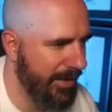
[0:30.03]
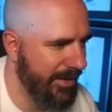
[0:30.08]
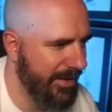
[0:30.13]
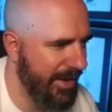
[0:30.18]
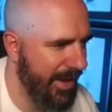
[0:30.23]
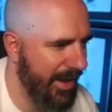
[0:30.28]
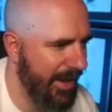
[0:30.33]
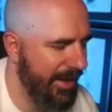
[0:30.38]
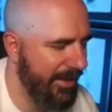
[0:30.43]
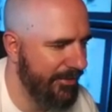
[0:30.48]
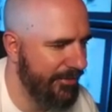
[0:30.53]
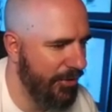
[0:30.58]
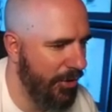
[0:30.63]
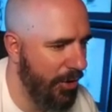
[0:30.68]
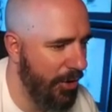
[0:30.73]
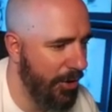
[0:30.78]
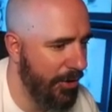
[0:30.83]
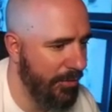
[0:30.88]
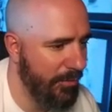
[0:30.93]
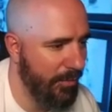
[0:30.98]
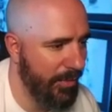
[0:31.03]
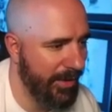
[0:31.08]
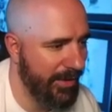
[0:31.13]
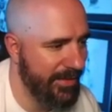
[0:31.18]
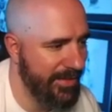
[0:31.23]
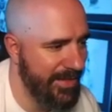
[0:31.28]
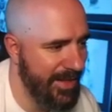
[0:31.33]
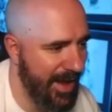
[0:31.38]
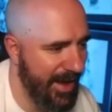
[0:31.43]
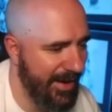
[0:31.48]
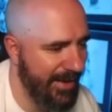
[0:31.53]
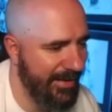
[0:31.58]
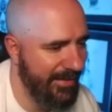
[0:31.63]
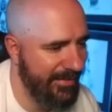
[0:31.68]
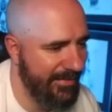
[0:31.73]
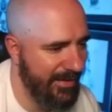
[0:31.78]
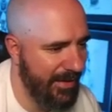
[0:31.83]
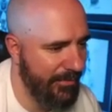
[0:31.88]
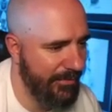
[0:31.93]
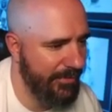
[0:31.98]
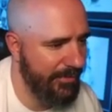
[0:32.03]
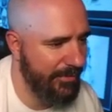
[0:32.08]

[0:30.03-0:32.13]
Gage Hardwick, 97